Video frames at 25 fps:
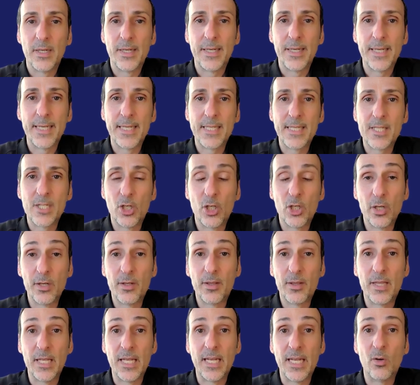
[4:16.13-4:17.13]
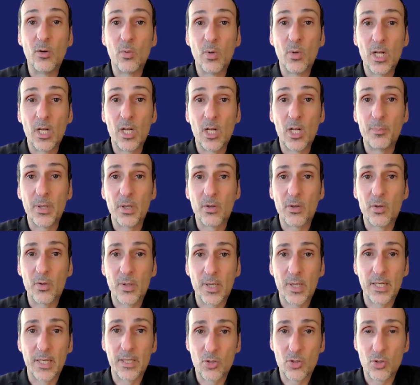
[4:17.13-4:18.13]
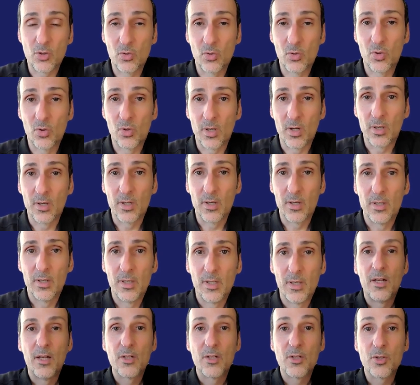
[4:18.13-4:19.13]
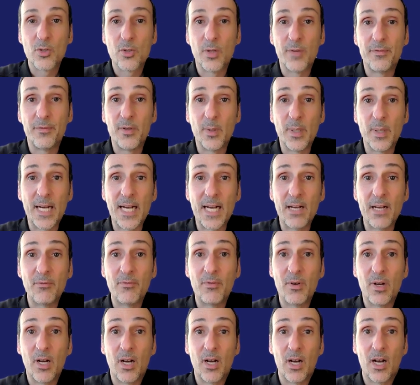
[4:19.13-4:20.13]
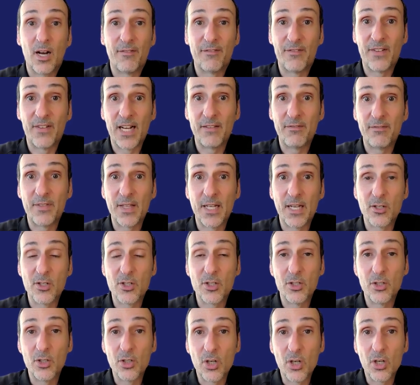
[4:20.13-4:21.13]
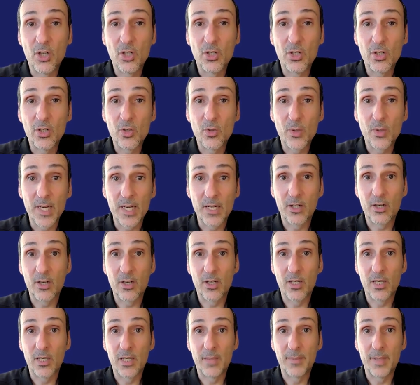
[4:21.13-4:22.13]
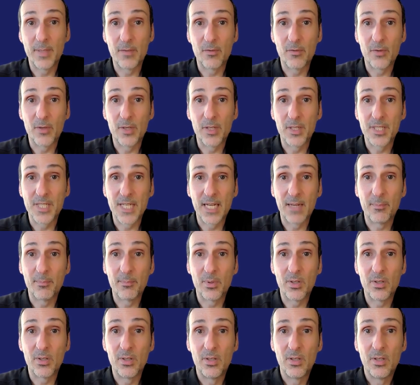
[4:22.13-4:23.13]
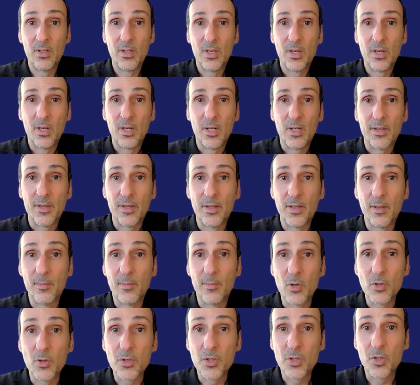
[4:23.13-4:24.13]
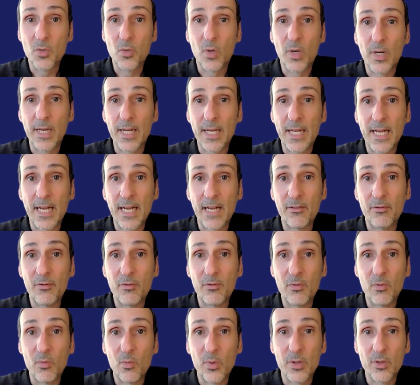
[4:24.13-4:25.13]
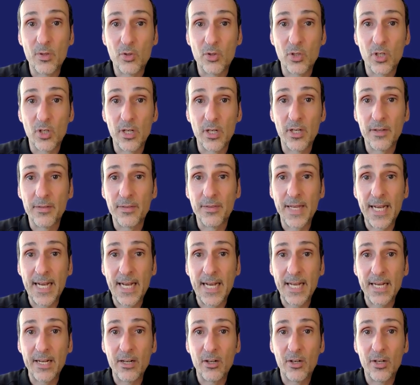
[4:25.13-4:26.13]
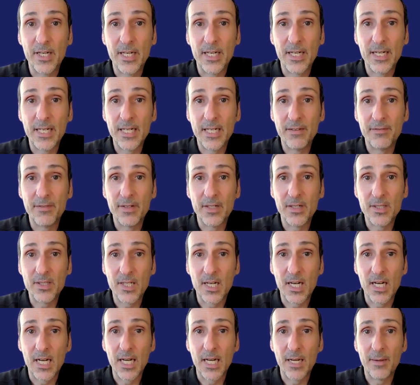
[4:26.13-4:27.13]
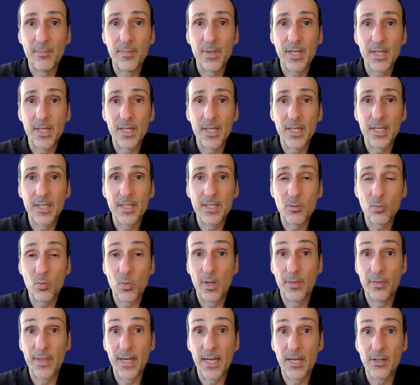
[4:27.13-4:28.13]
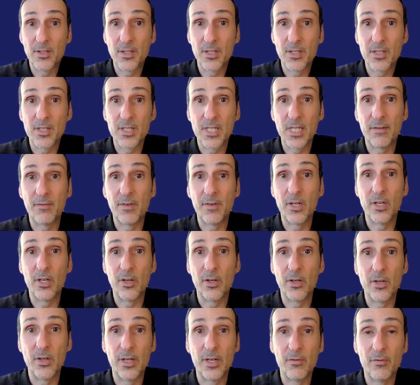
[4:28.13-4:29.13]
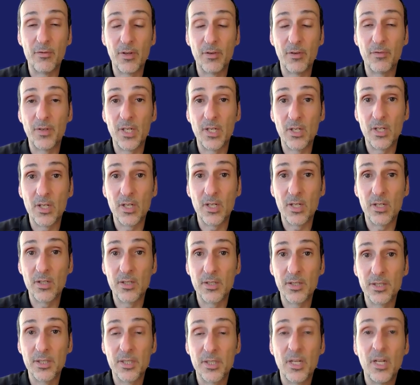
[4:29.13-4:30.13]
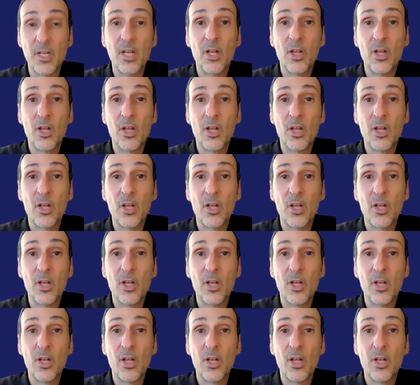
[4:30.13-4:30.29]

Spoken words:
is a good thing and will help your credit score. So if you have a $5,000 credit card limit, for example, then the most you want to have withdrawn of that on any given time is $1,750,